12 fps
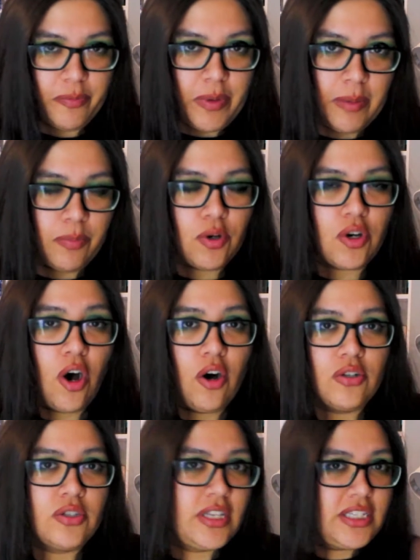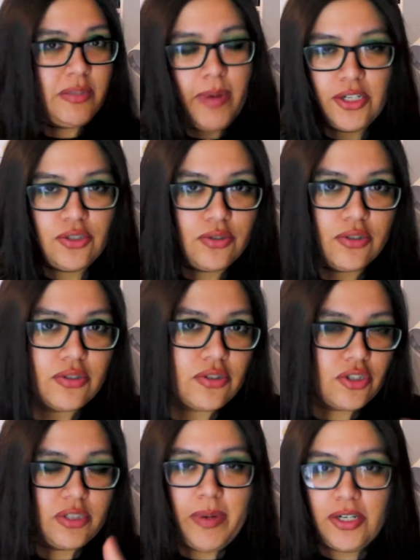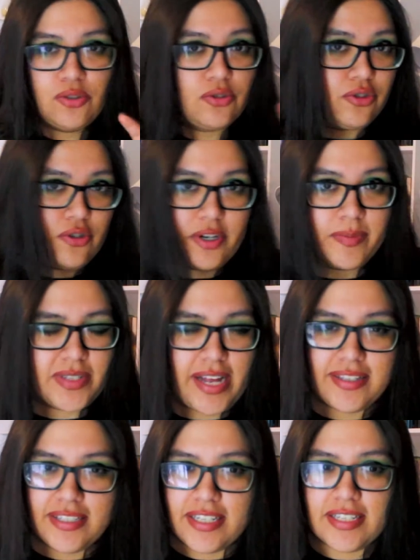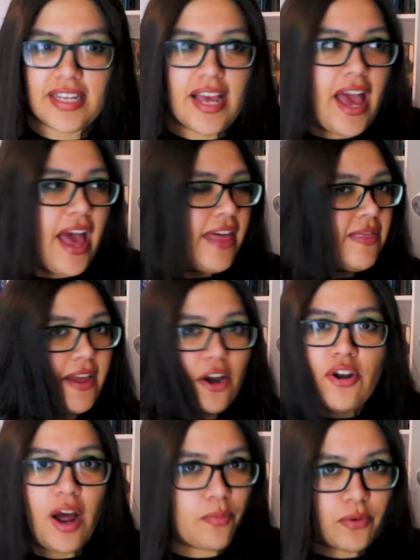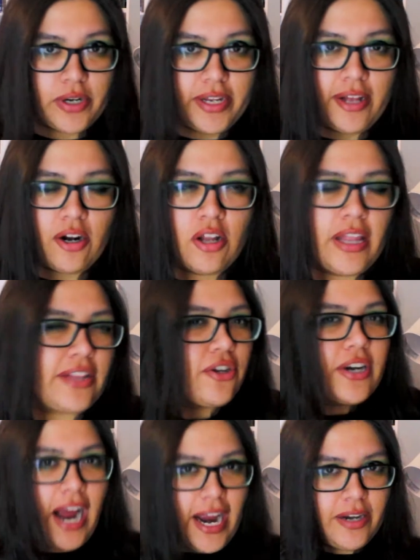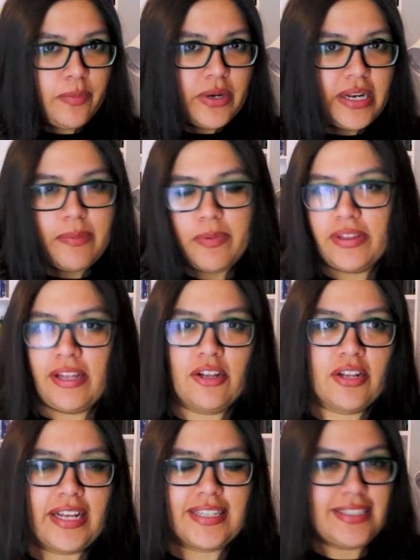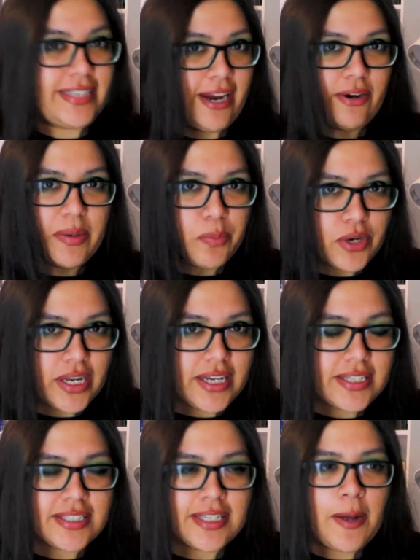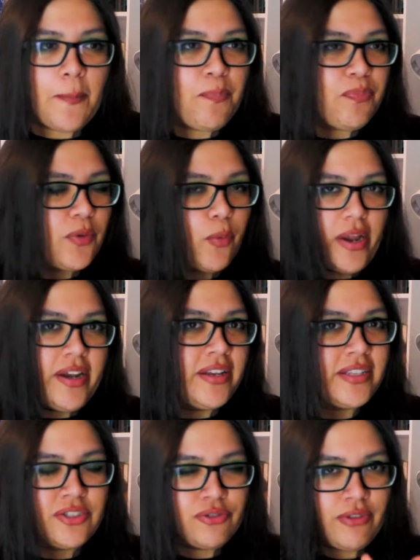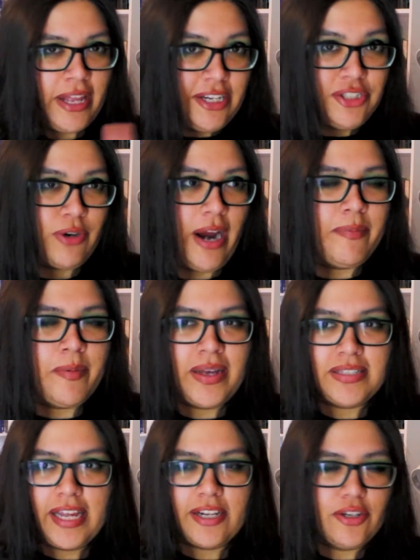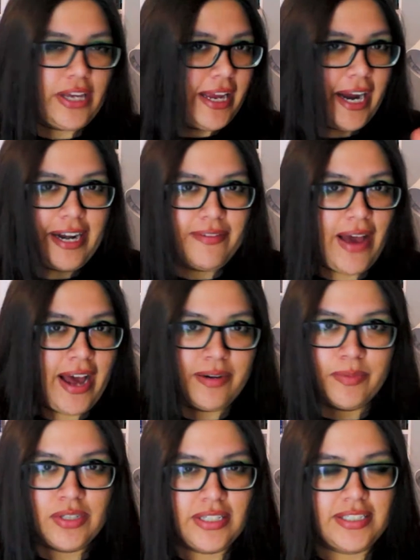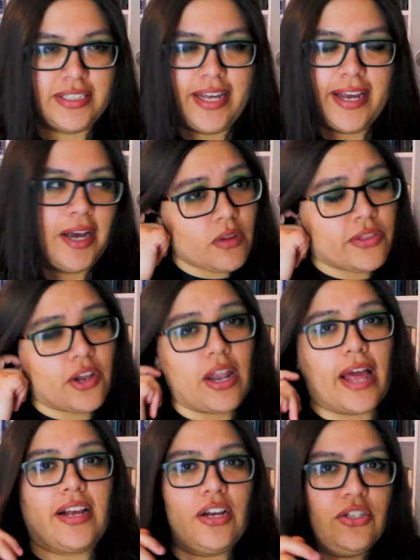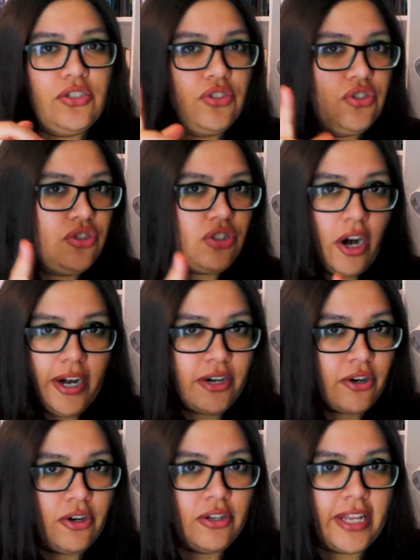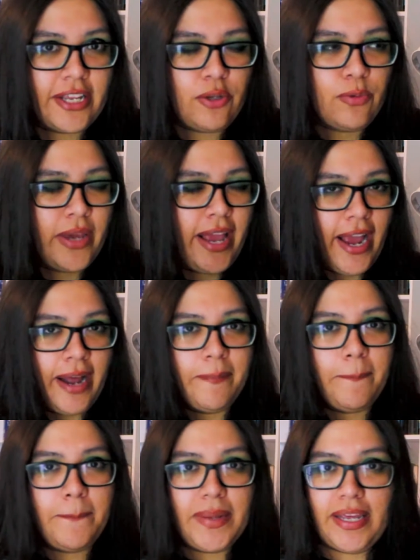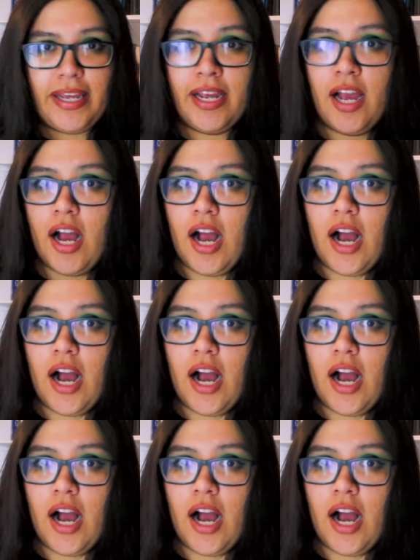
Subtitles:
of people called the specials or special circumstances, and they're not pretty at all. Like they're kind of pretty, but they look like scary pretties. The way that they describe them as like looking kind of animalistic. They're like, sorry girl, like you can't be